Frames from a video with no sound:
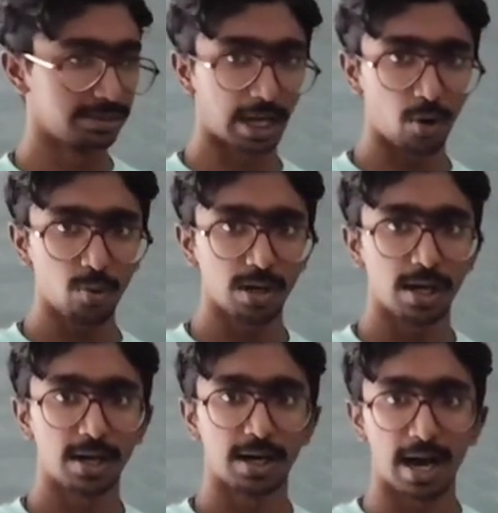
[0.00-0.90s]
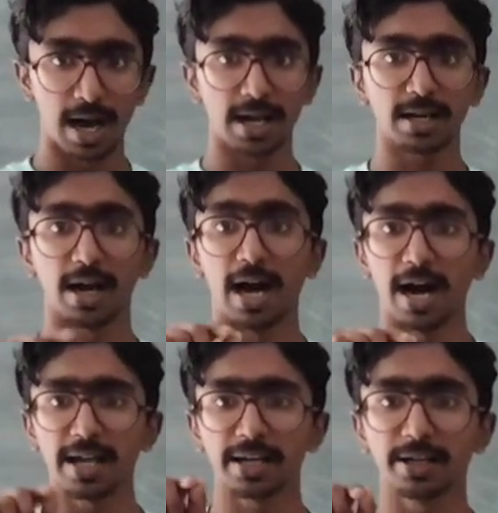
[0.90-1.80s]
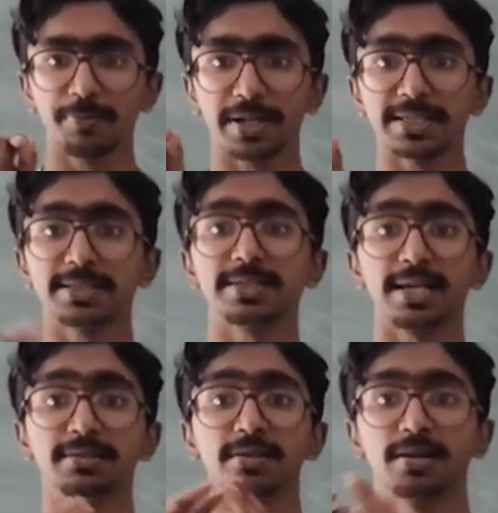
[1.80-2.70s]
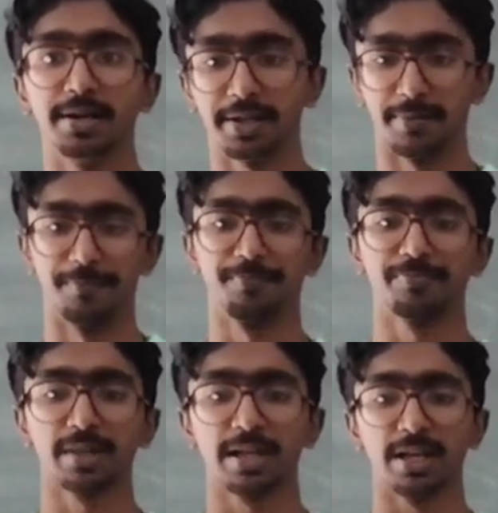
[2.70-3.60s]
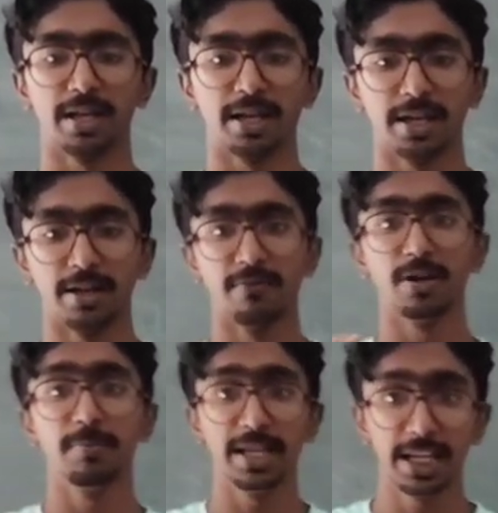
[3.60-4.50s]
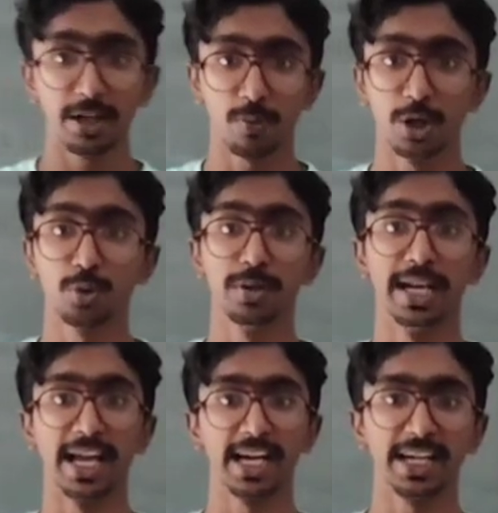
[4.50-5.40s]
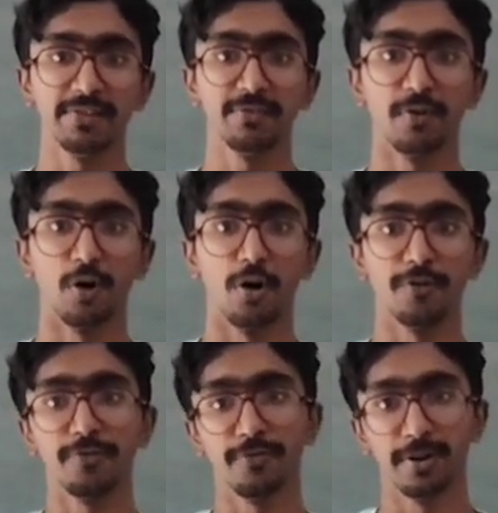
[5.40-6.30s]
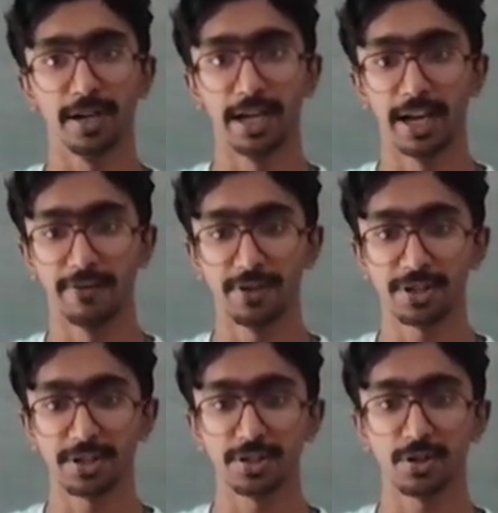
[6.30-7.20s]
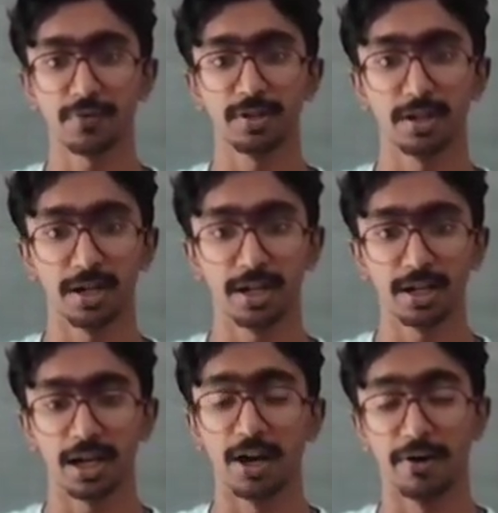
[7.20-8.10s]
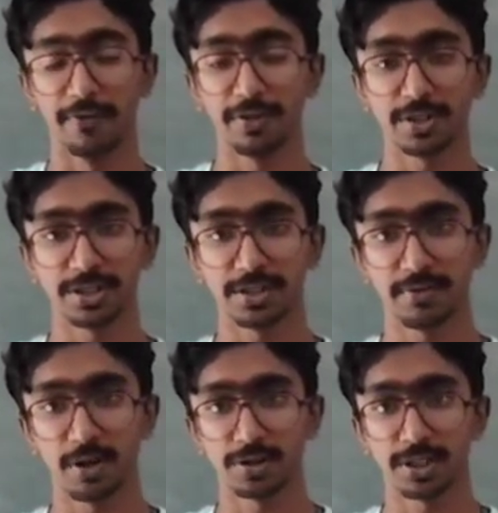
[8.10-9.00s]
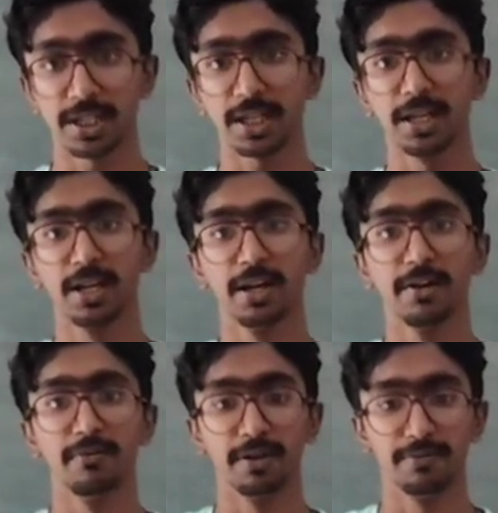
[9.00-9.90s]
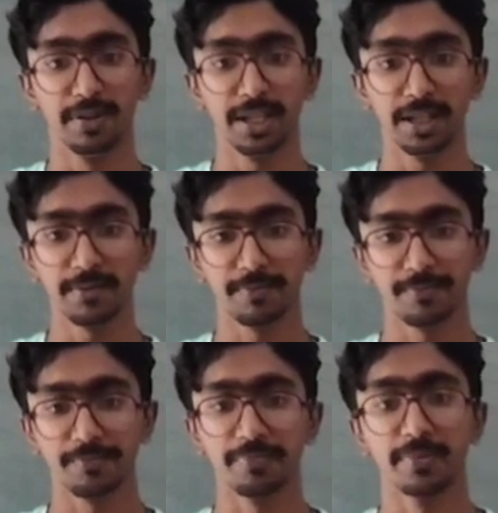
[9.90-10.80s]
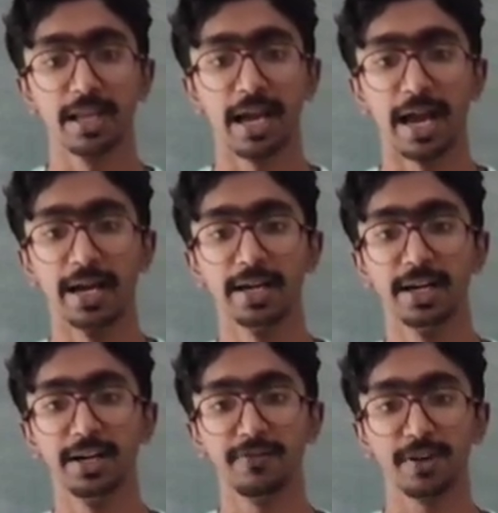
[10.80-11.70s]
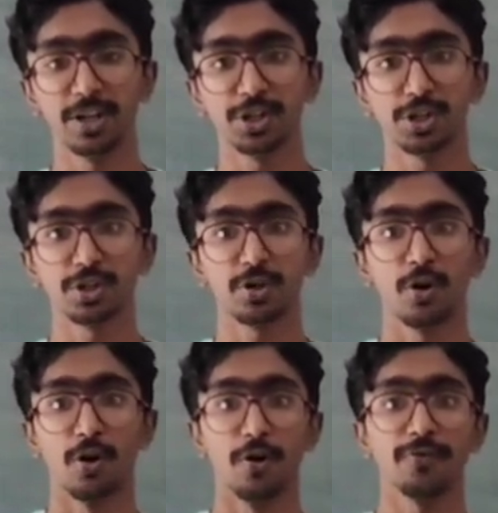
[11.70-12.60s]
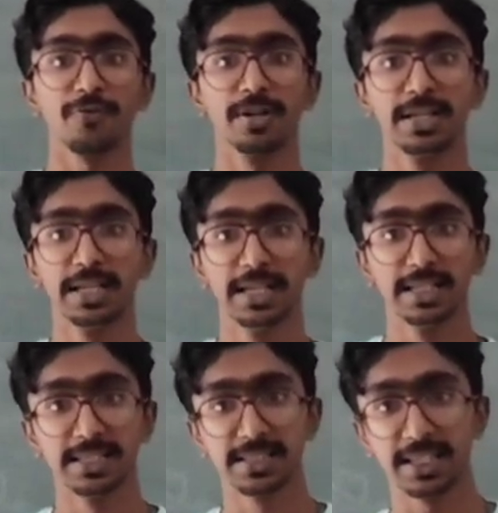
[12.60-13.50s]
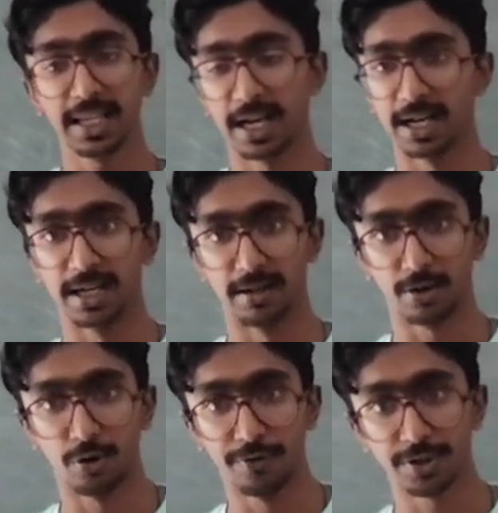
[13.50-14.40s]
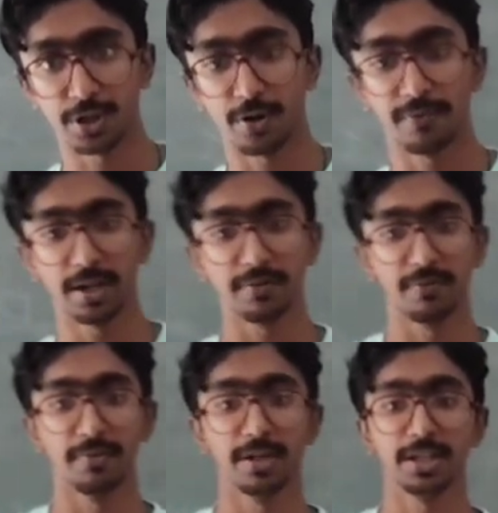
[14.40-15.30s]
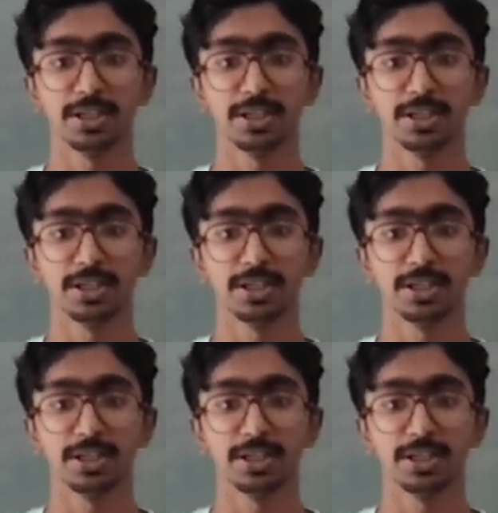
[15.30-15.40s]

tau r represents as the rudder, will be equal to negative of efficiency of the rudder, efficiency velocity, where v and differentiation of c coefficient of it with